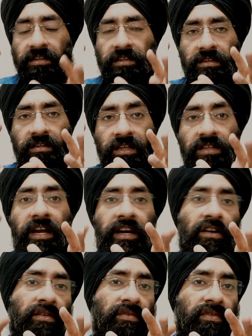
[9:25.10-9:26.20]
these
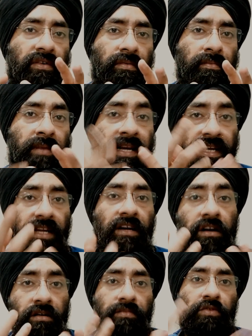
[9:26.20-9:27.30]
kind of
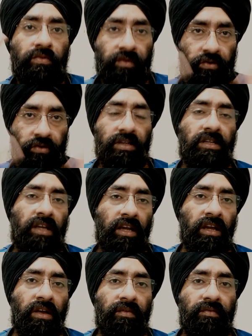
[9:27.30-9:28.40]
herbs, which you can
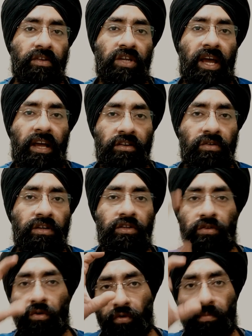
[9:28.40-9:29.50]
say, which actually
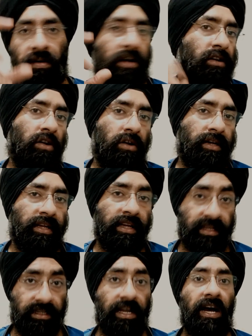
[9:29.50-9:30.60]
slow blood clotting.
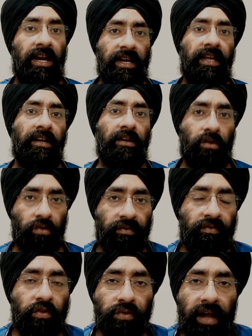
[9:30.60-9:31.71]
Yes, garlic and
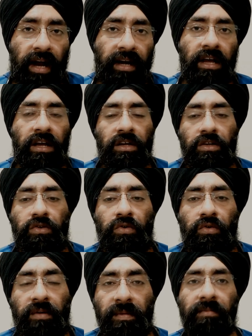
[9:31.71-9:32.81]
clove do that.
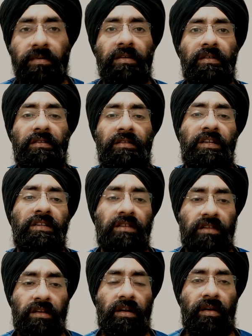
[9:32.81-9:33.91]
So remember
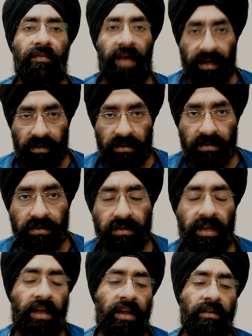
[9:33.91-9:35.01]
these factors,
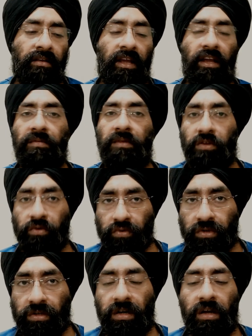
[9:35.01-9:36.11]
and they can be
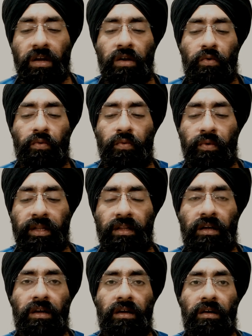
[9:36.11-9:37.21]
used
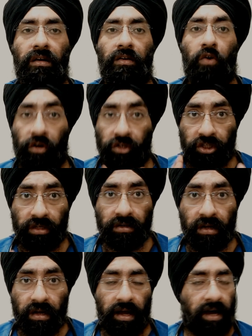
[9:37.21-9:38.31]
with
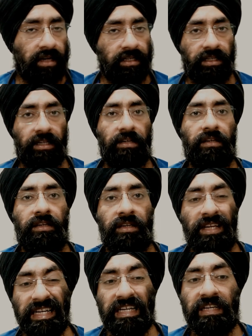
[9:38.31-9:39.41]
caution. Arginine
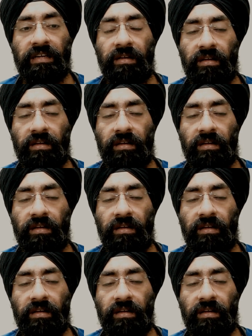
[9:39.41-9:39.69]
needs